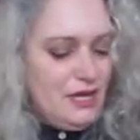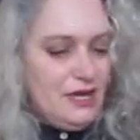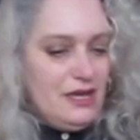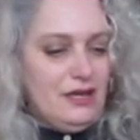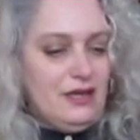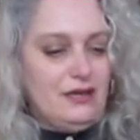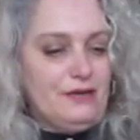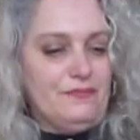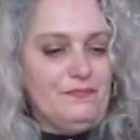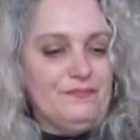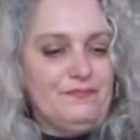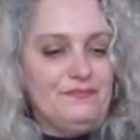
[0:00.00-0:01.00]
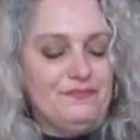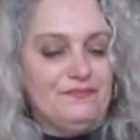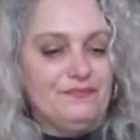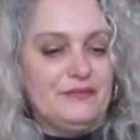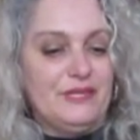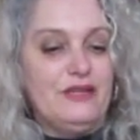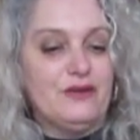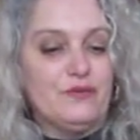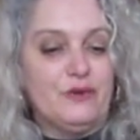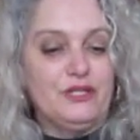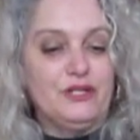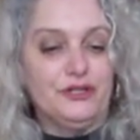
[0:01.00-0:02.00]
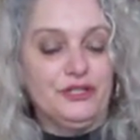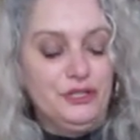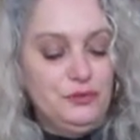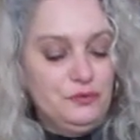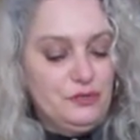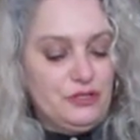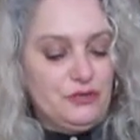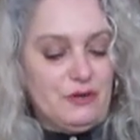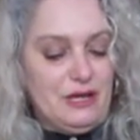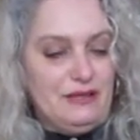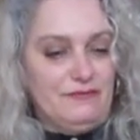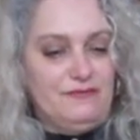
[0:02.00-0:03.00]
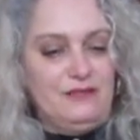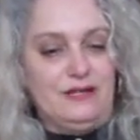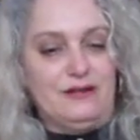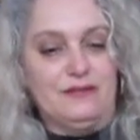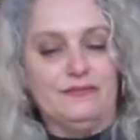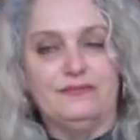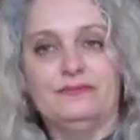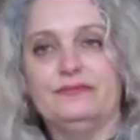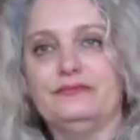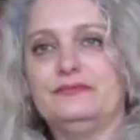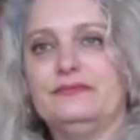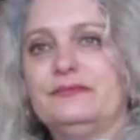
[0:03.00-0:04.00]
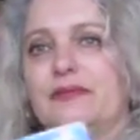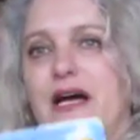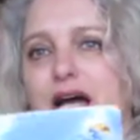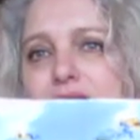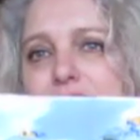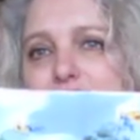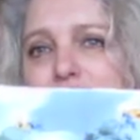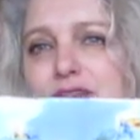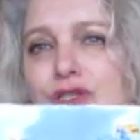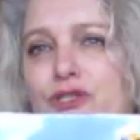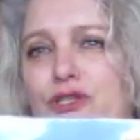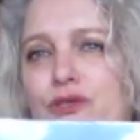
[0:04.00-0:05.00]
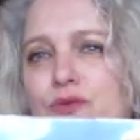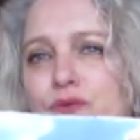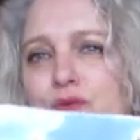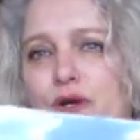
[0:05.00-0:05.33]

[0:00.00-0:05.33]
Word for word: Um, here, when your news arrive there, I have the two